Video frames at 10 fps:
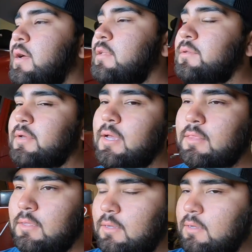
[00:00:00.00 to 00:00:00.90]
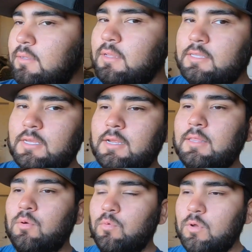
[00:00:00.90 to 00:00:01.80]
So I got the, like I said,
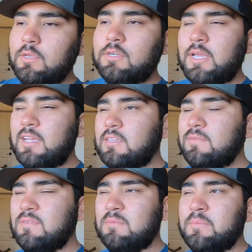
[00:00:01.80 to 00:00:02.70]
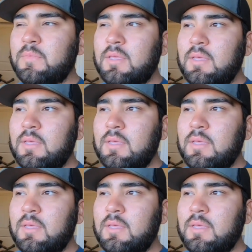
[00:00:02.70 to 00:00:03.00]
the rolling chassis from,